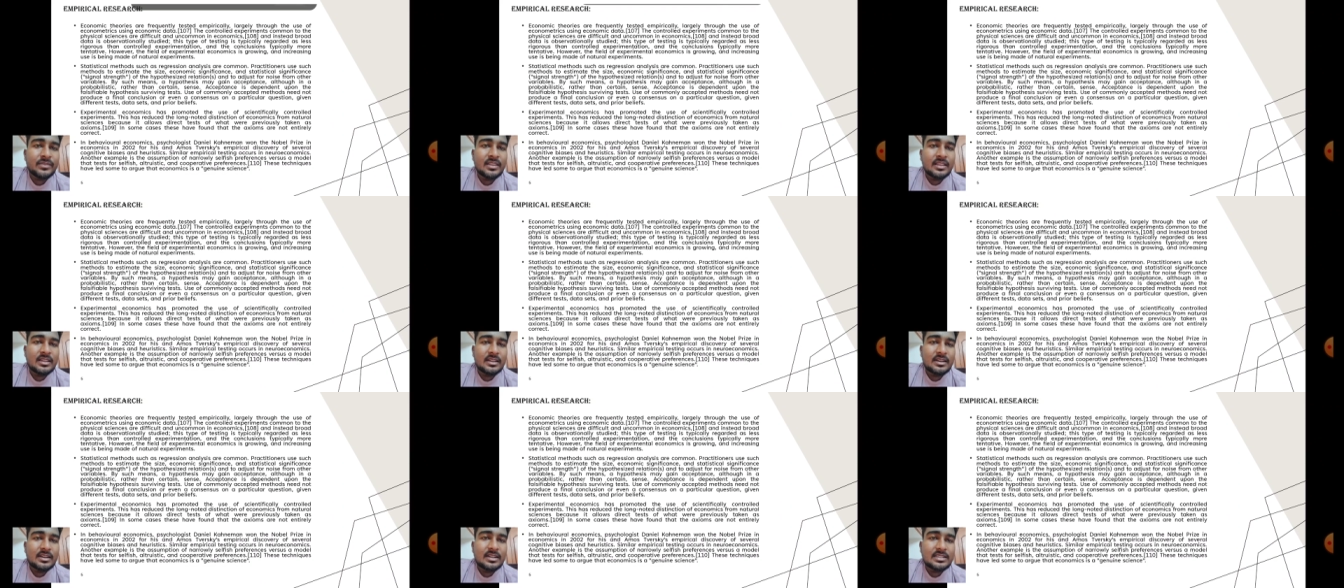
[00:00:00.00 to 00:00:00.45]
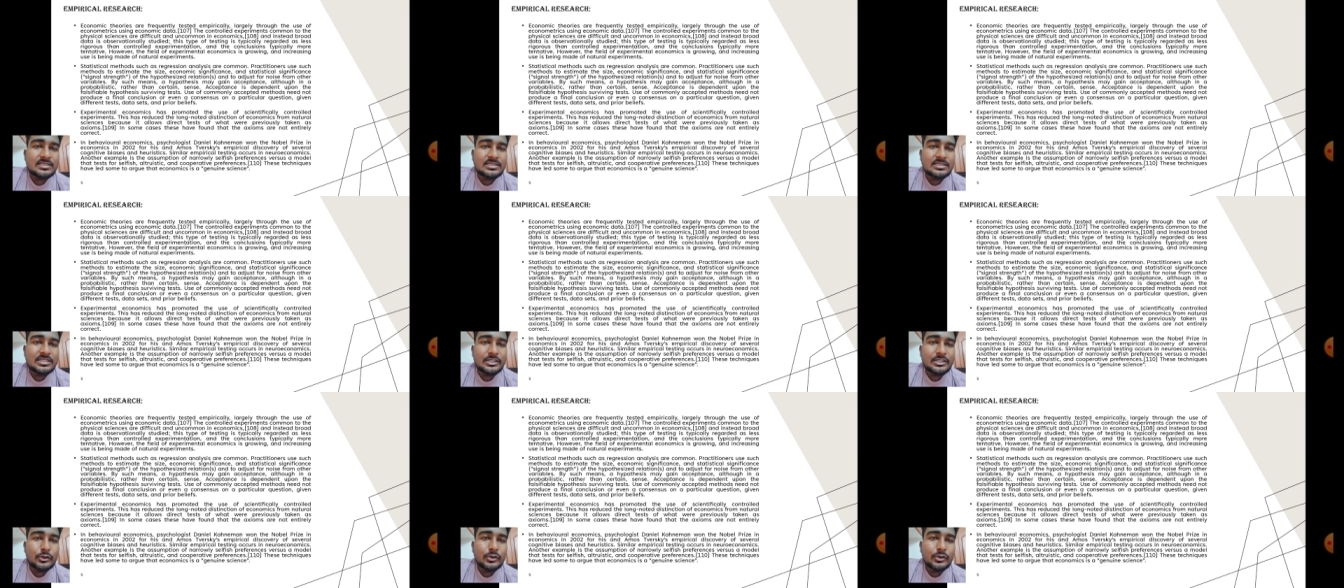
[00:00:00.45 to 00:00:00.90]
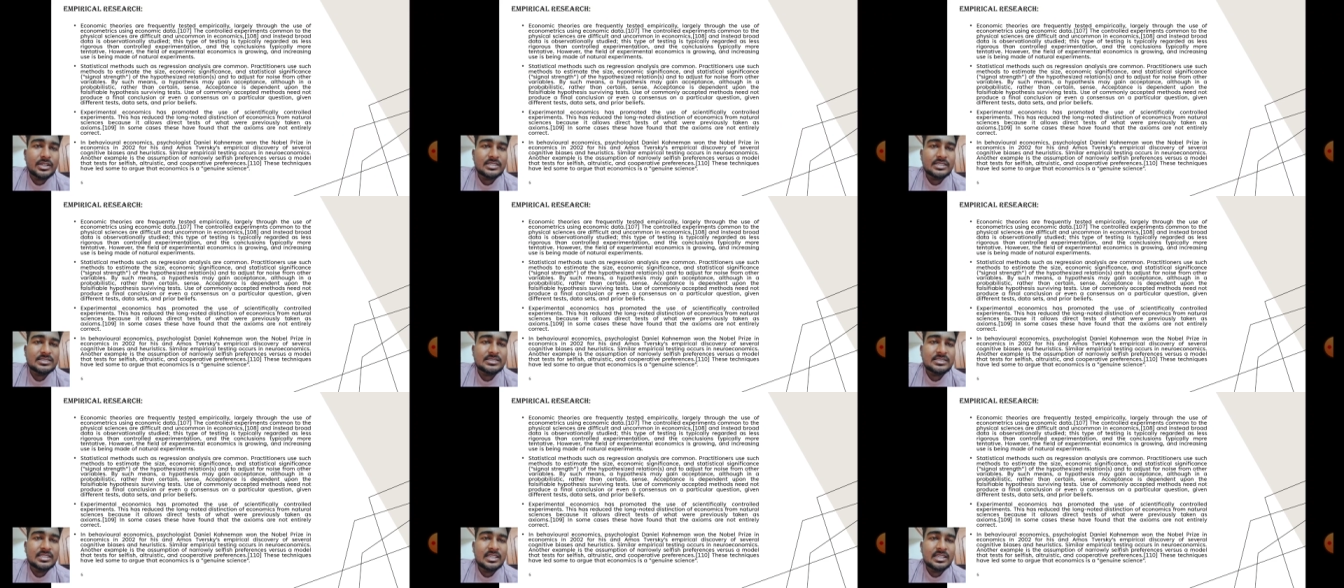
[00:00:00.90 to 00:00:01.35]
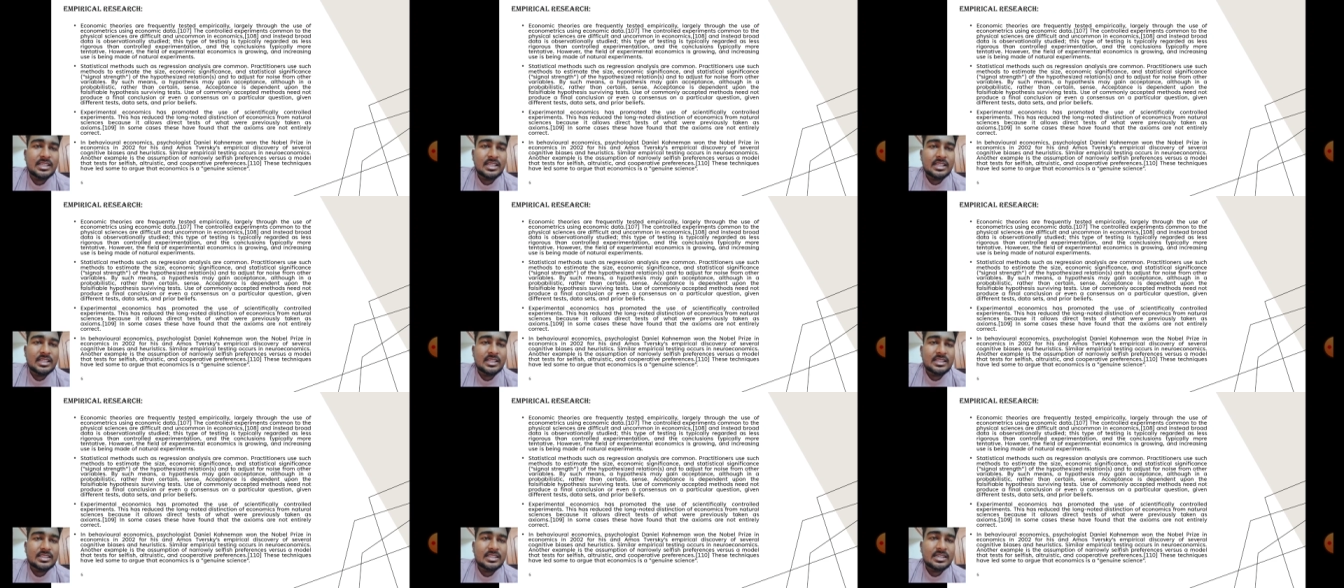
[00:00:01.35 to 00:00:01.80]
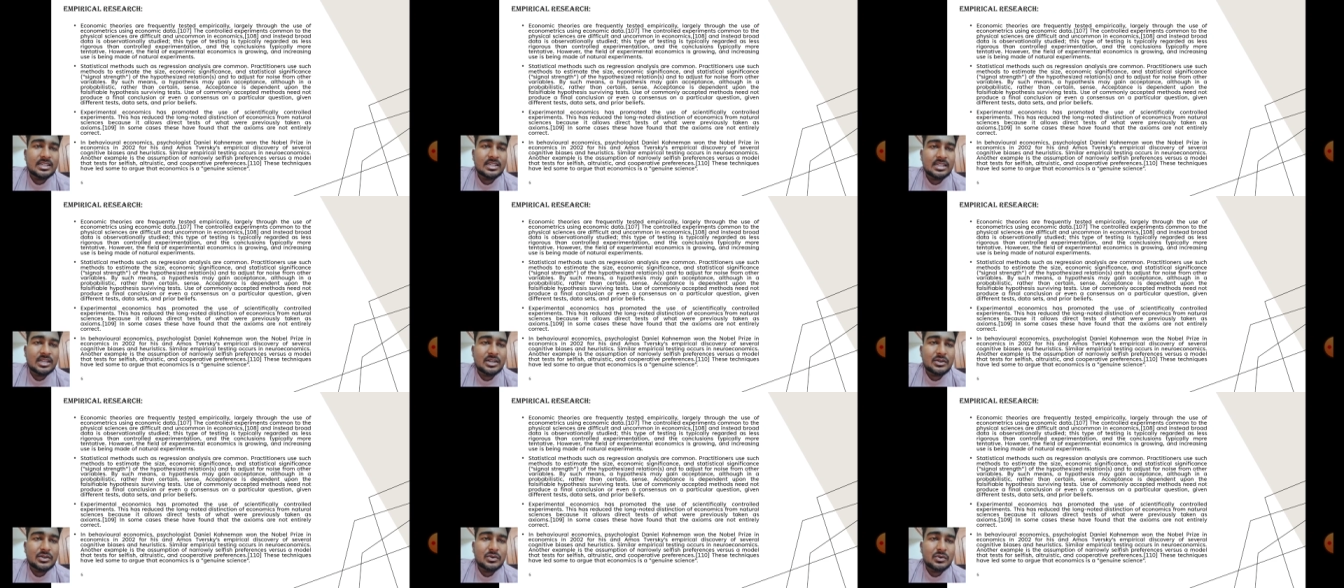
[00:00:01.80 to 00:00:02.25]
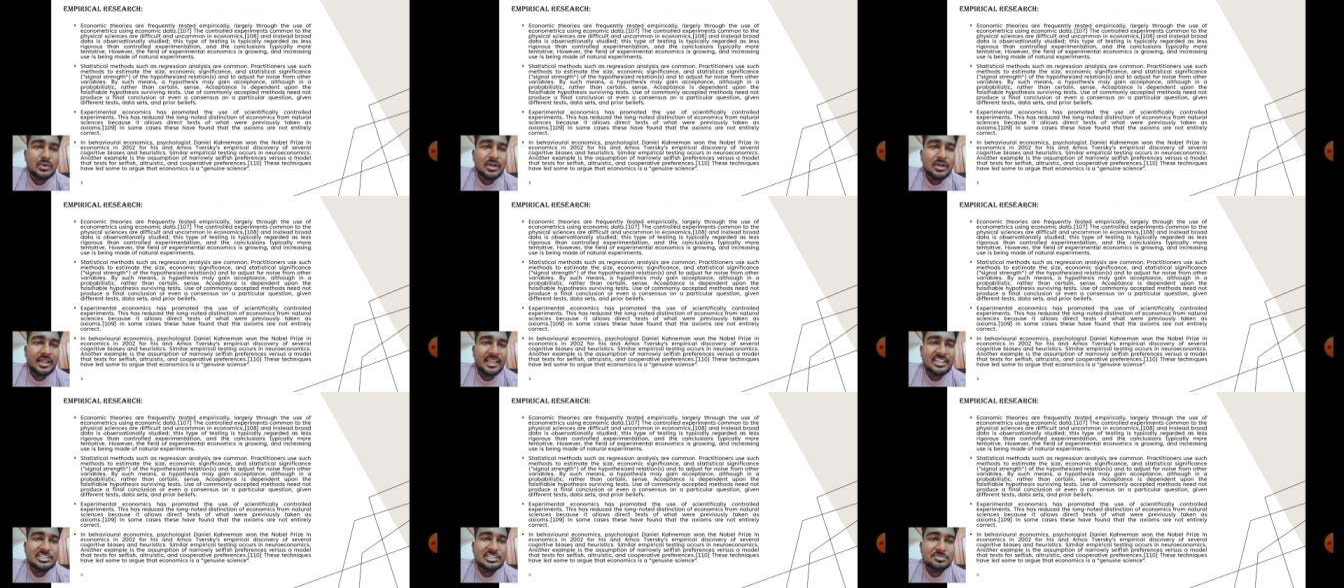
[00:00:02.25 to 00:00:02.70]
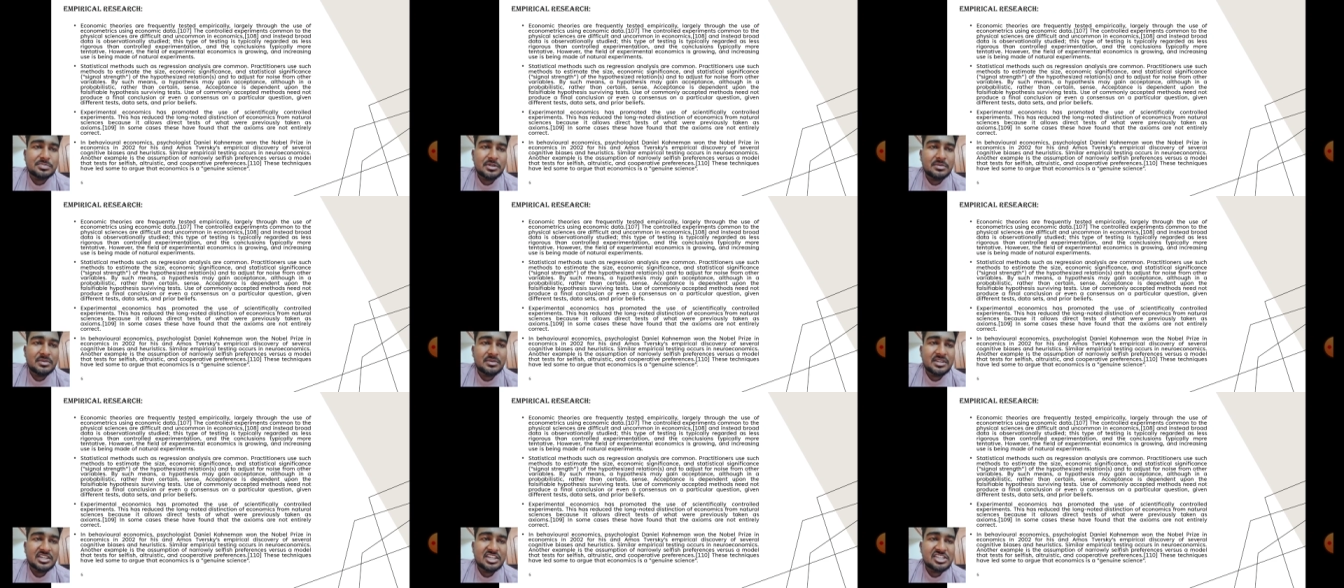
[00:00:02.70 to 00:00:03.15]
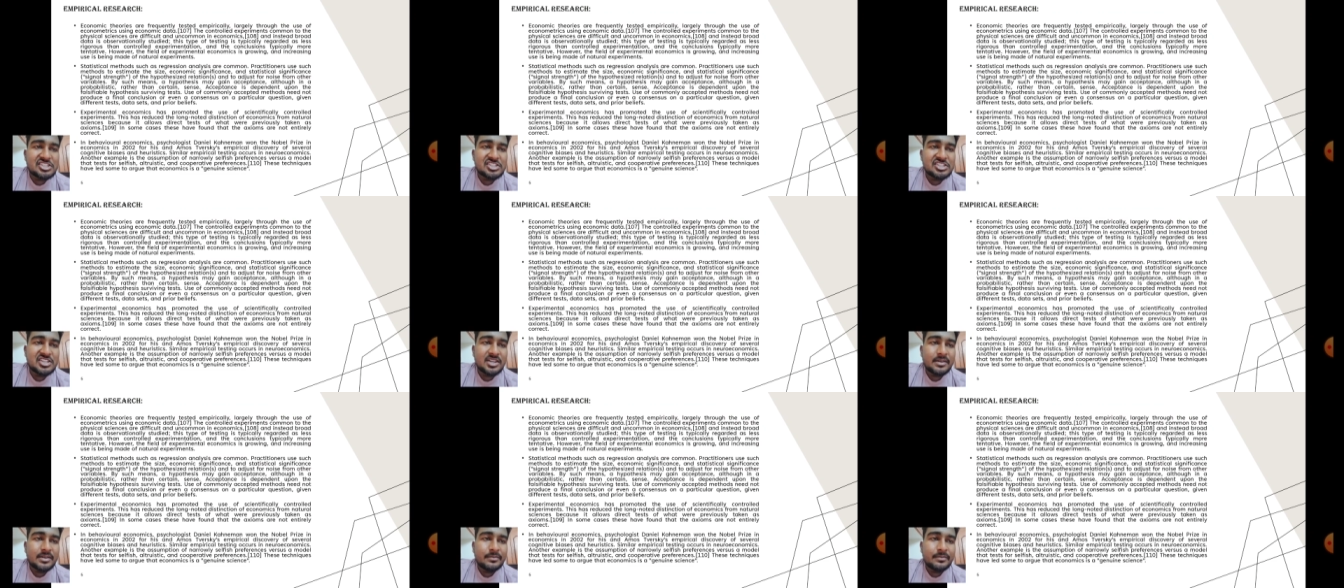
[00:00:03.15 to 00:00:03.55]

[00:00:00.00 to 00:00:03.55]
less rigorous than controlled experimentation,